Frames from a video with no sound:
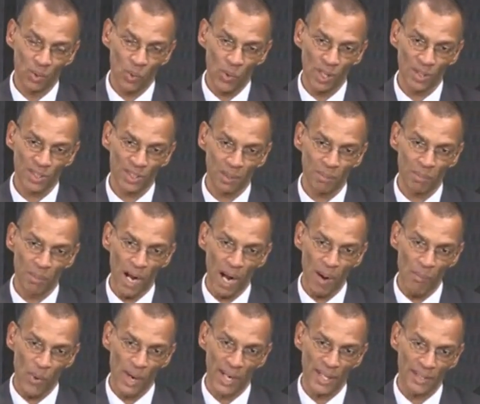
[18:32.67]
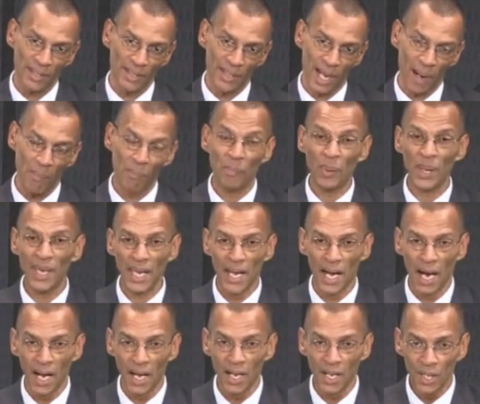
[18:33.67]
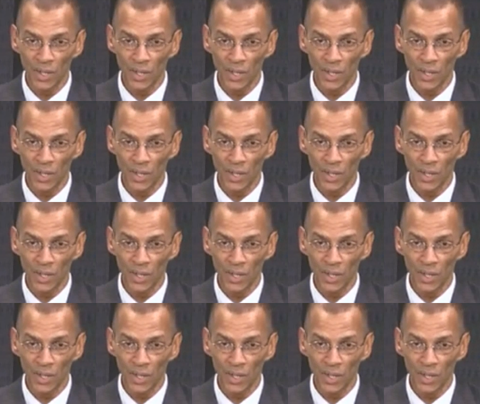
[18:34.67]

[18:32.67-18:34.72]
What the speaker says: Well, Zimbabweans appear